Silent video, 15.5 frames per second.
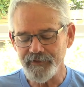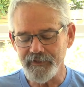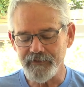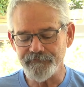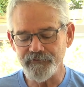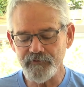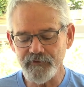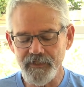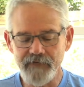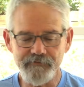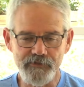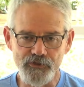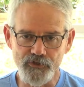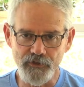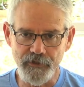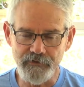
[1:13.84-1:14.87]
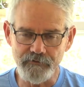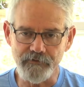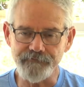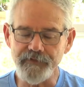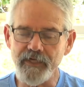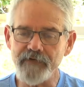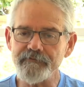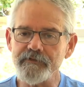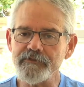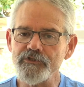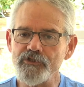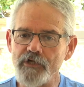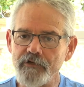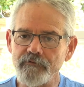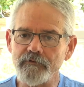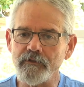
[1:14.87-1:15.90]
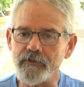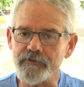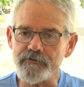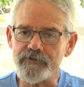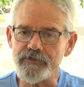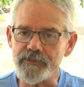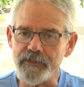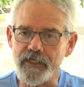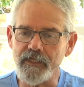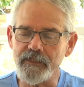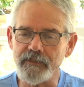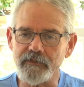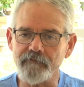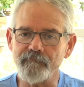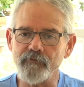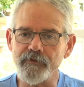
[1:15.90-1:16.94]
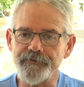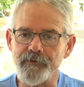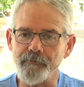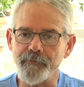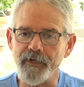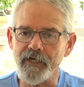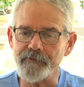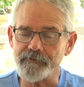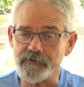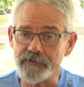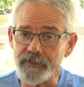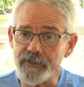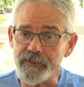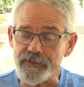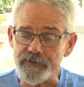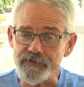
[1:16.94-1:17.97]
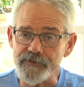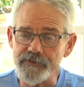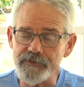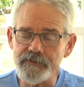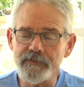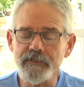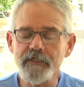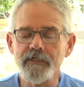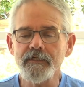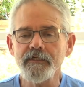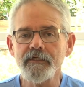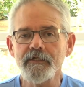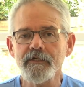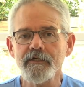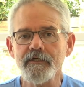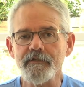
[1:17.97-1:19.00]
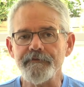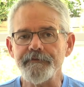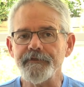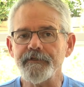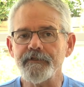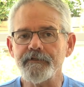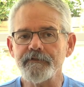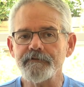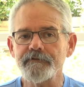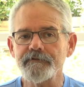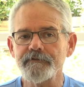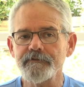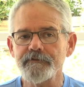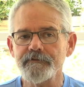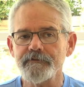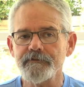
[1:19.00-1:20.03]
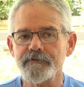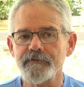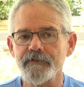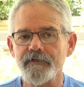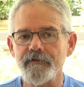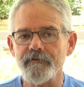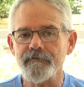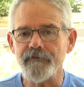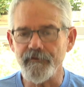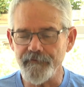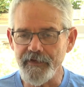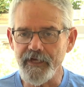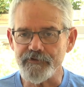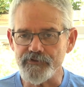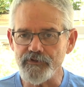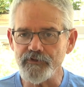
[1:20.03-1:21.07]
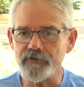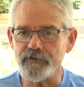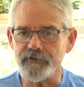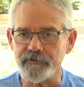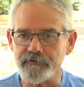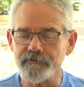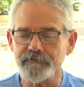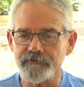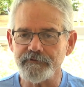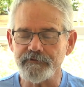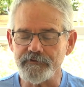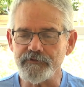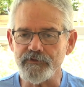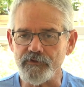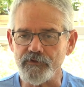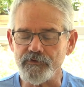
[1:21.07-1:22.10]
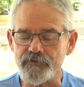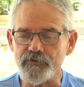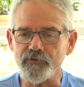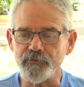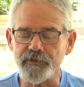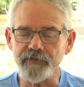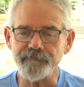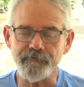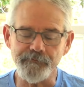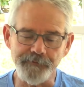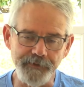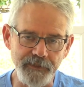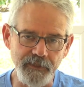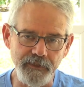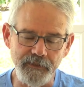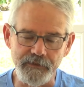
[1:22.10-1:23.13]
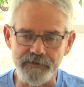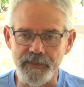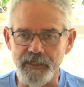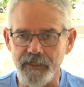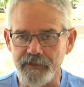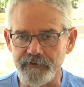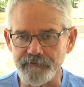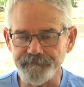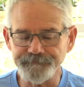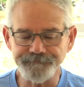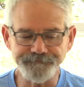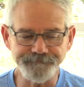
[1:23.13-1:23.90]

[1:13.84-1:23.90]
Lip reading: If you have a general understanding of what the Bible is, then that's good to read from beginning to end.